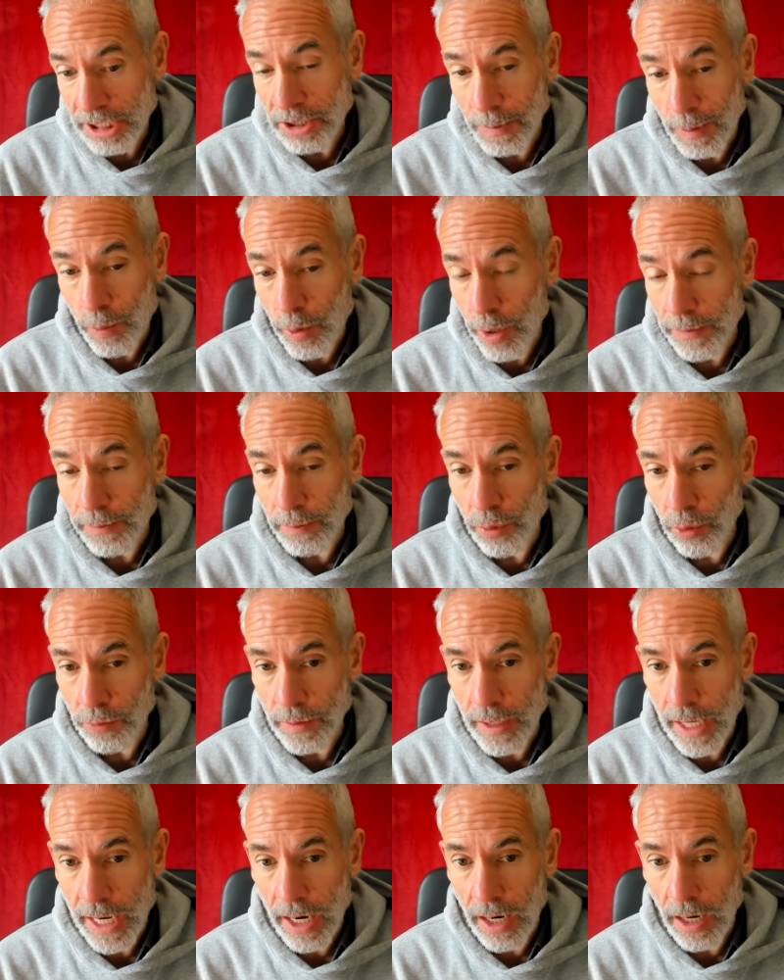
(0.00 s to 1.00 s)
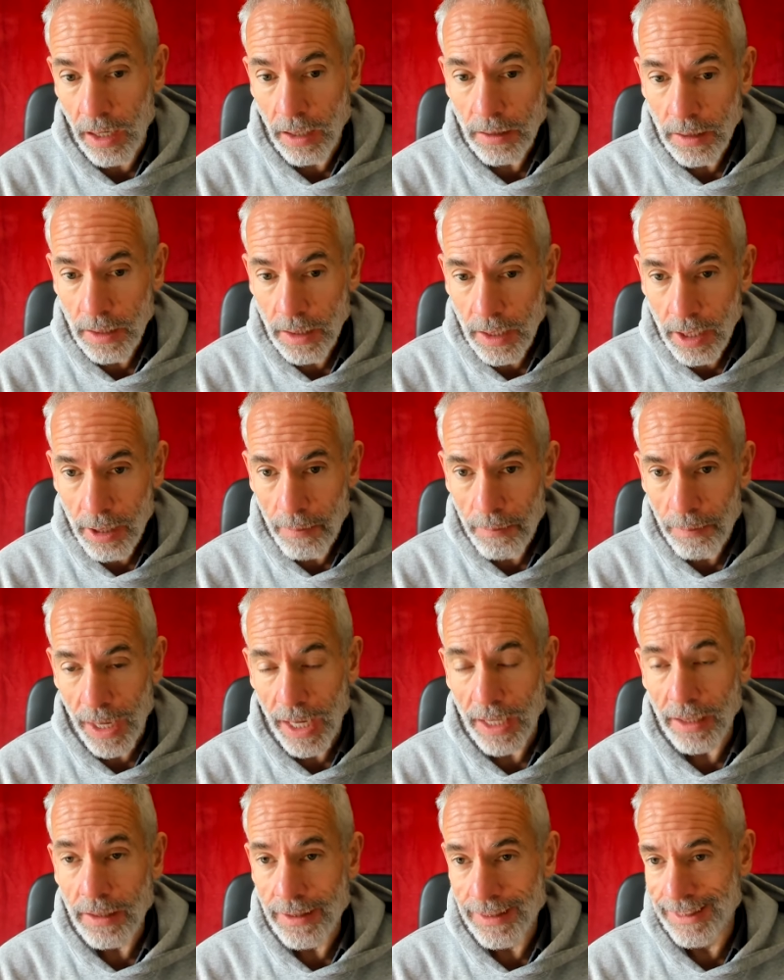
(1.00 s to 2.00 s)
they should be worth more than they are.
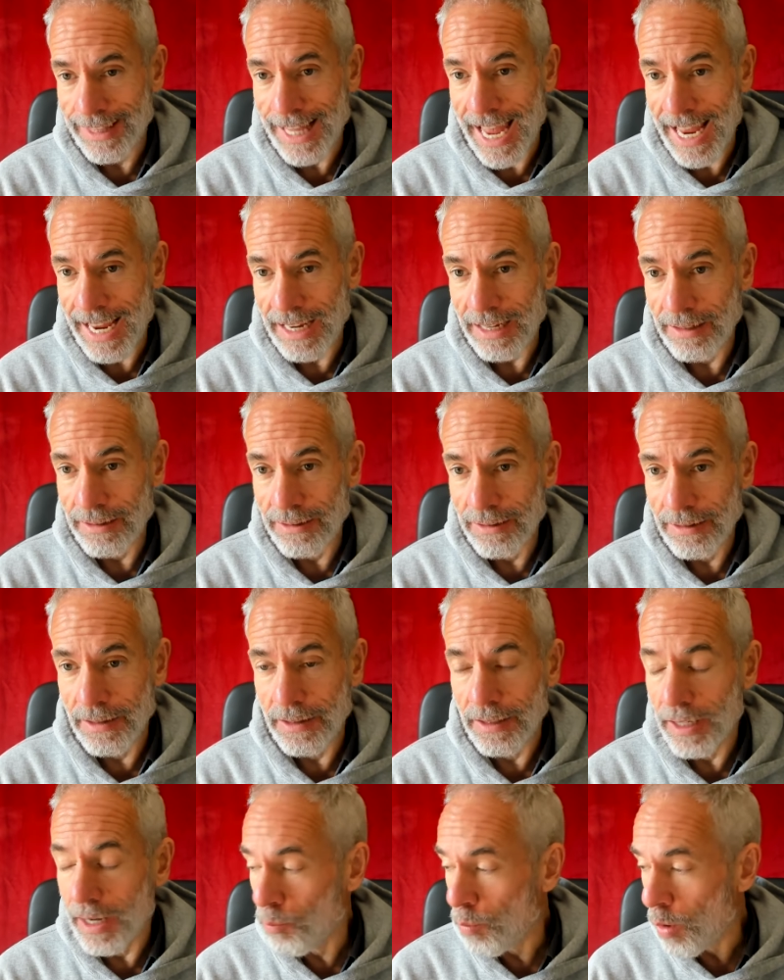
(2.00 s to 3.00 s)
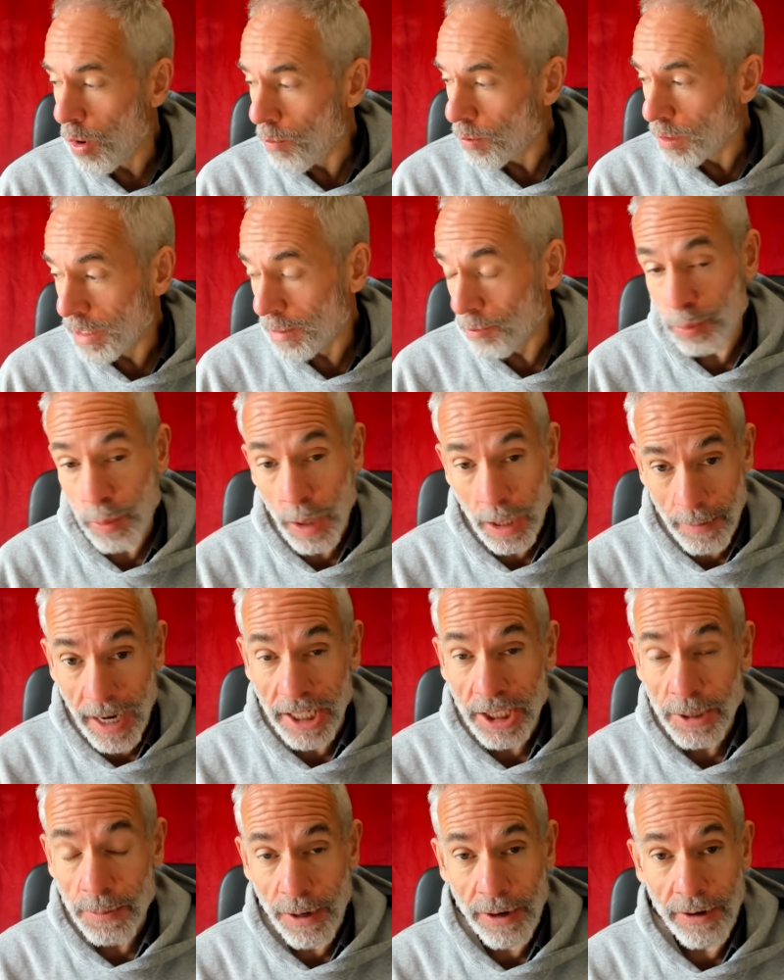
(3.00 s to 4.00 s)
But they, there was one of
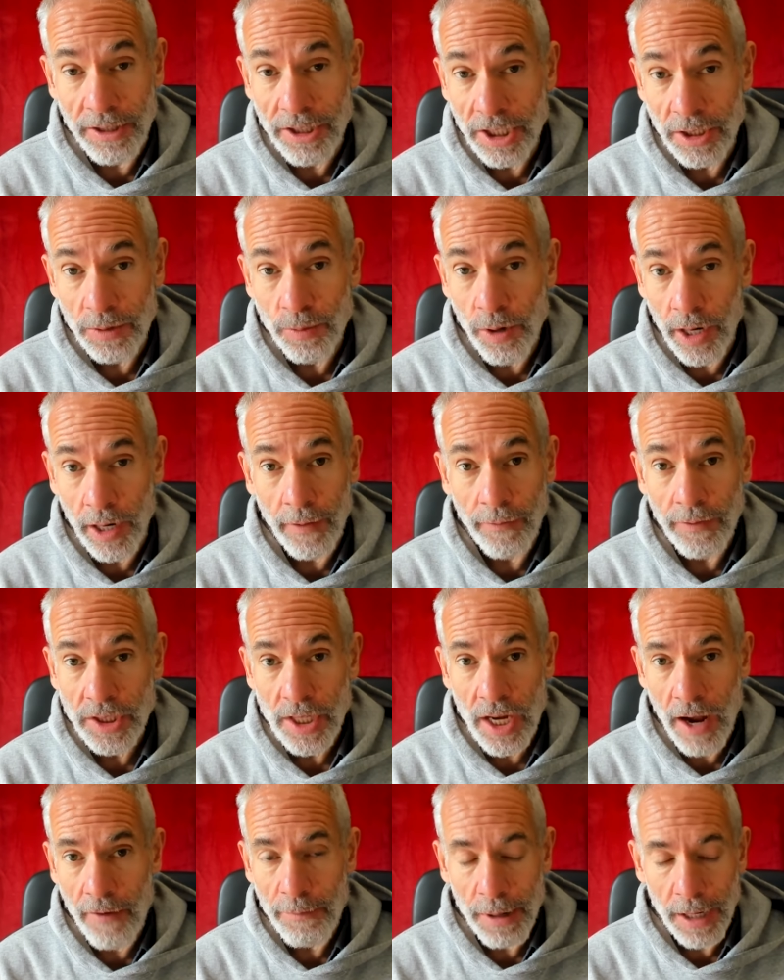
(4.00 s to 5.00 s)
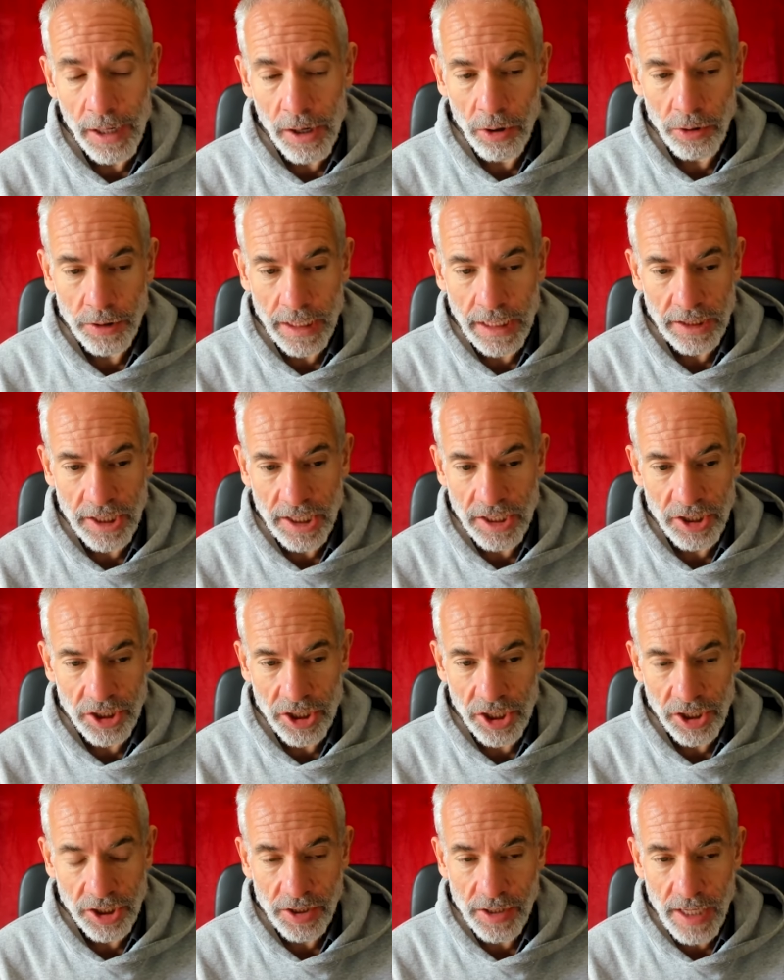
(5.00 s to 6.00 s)
my experiences working for sci Holdings is
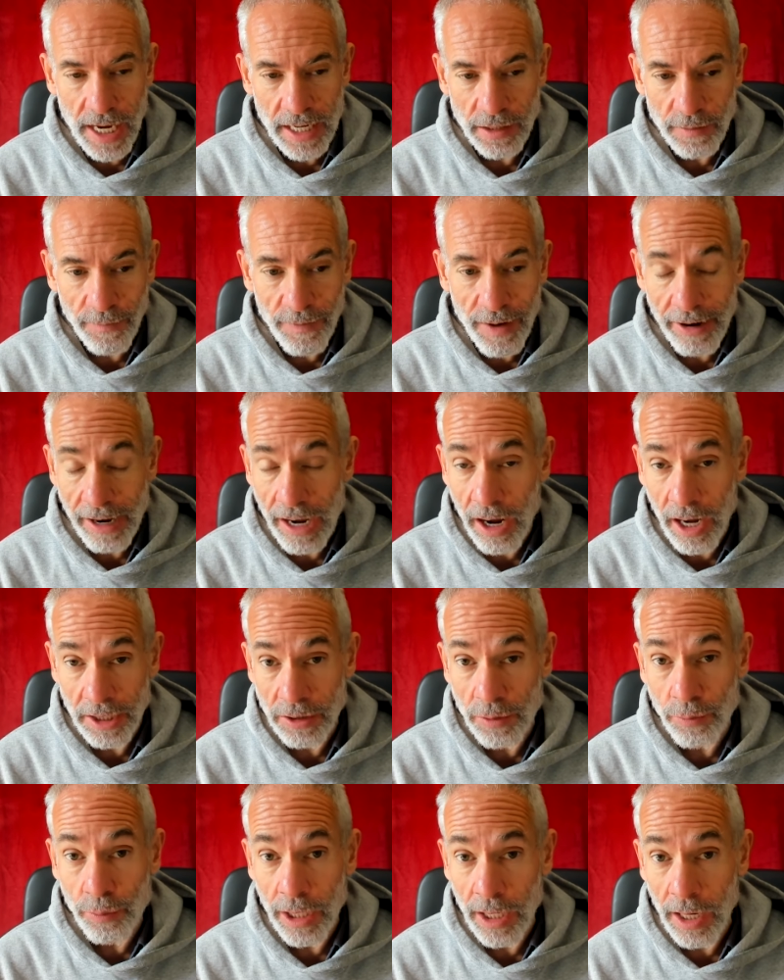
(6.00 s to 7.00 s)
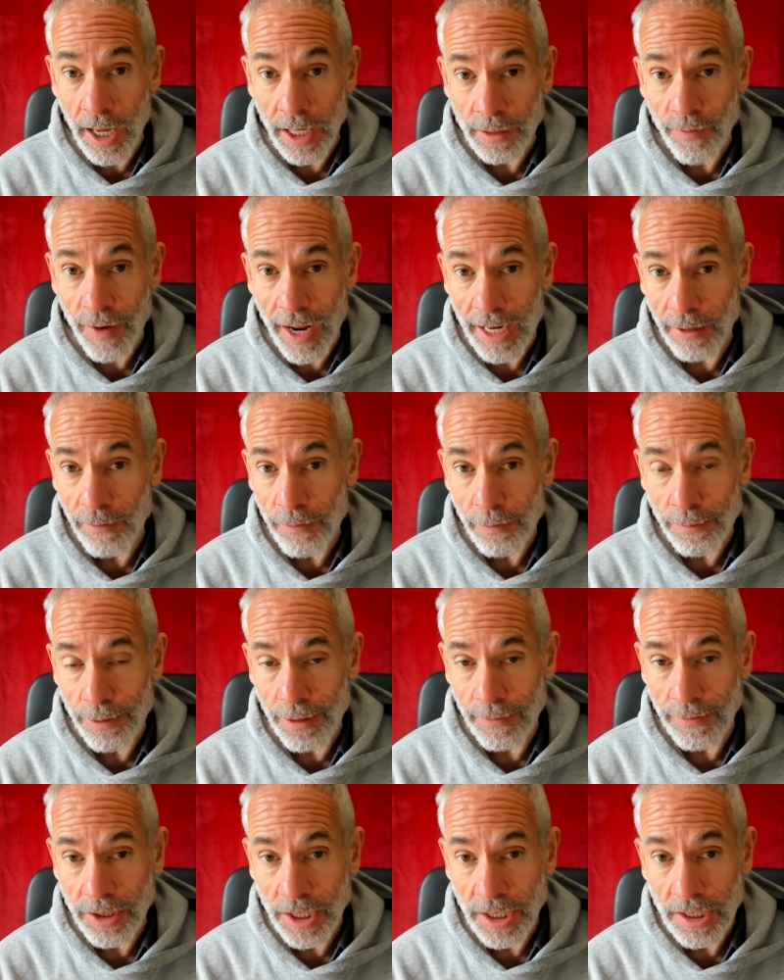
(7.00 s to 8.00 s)
just it's very hard to realize value for
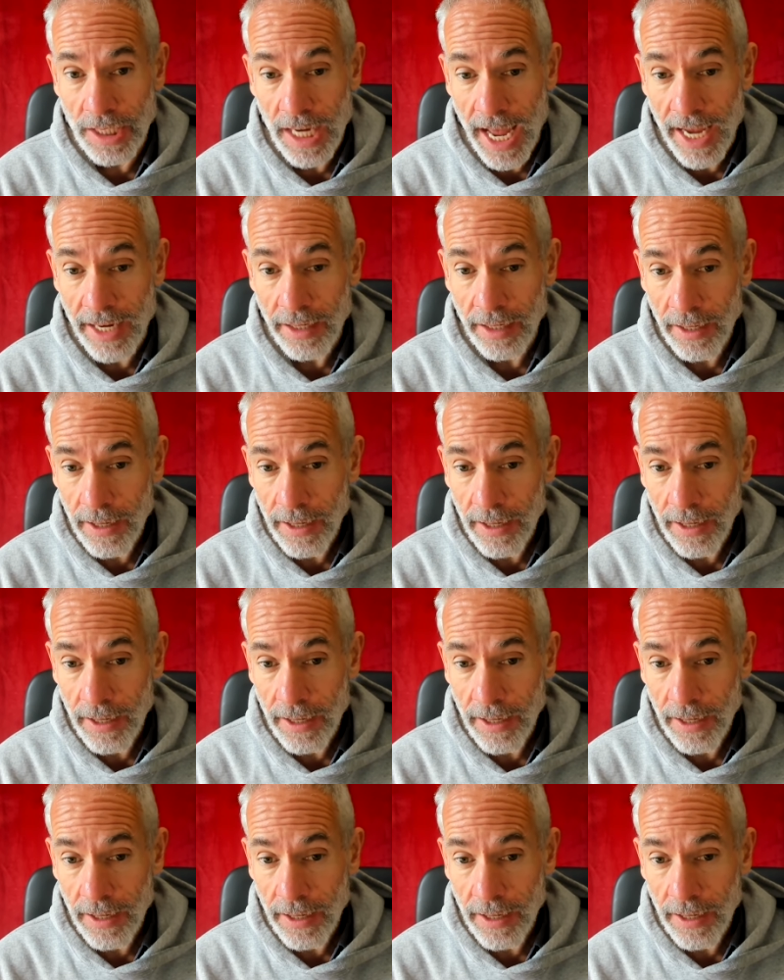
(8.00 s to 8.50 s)
privacy tech